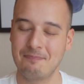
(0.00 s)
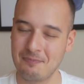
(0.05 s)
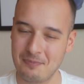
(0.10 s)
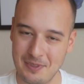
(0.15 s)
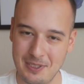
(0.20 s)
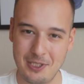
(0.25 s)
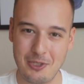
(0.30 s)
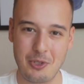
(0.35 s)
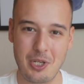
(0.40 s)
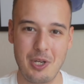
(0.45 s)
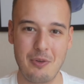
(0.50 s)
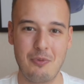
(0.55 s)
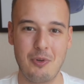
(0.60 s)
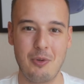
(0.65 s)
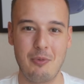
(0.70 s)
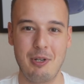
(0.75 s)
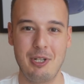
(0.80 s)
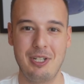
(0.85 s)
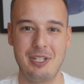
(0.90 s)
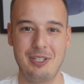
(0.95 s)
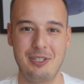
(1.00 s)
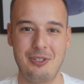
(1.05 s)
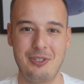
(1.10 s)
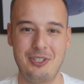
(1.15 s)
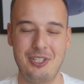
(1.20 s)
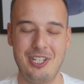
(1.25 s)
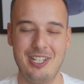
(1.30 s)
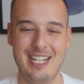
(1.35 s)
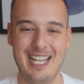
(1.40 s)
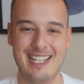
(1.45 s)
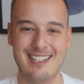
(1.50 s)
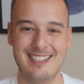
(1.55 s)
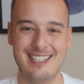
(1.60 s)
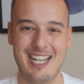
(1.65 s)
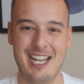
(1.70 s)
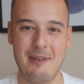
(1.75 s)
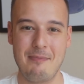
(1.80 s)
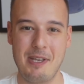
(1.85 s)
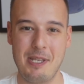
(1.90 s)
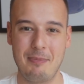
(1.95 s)
Looking forward to see you next
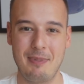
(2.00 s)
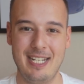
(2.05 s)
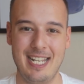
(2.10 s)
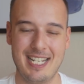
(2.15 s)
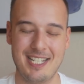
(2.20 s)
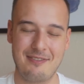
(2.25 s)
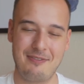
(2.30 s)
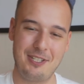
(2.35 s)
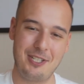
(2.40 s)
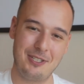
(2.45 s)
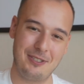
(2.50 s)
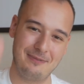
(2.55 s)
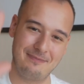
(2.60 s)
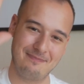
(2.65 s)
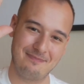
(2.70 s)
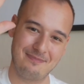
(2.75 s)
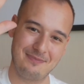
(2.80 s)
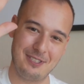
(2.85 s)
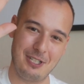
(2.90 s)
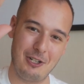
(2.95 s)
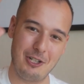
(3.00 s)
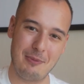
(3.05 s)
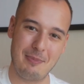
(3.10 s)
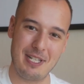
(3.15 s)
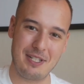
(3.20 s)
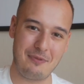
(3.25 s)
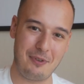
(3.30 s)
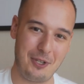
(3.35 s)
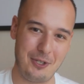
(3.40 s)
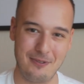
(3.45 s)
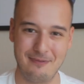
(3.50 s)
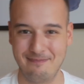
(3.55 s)
time in my next video. All the best for you.